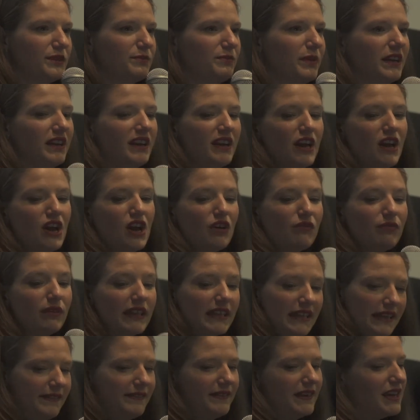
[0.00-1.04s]
But
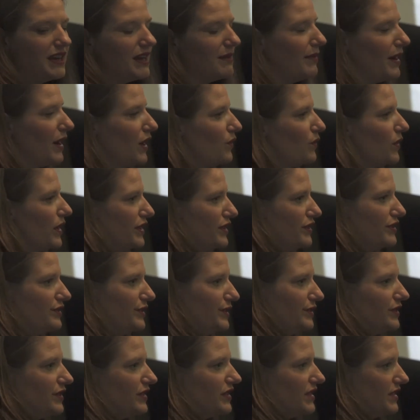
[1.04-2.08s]
really think about what your
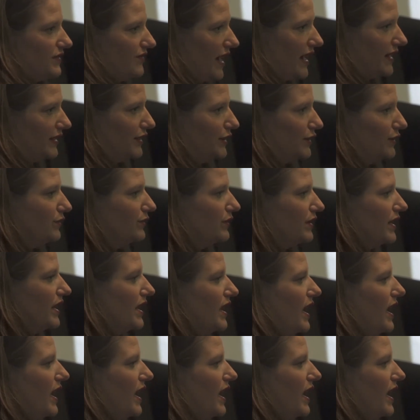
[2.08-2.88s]
users value